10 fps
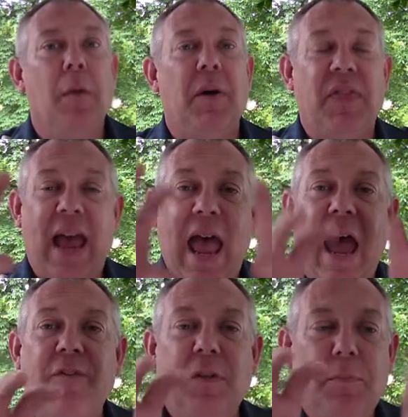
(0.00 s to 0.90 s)
but they
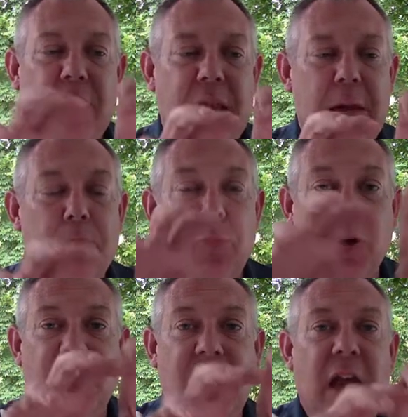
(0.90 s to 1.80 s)
have to be
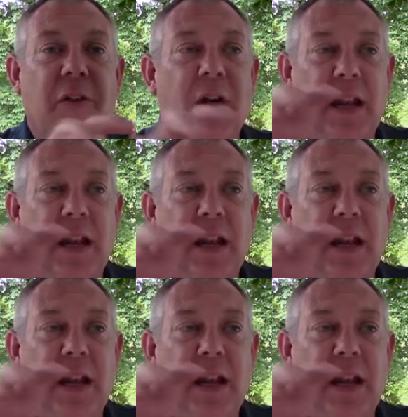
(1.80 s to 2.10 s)
put together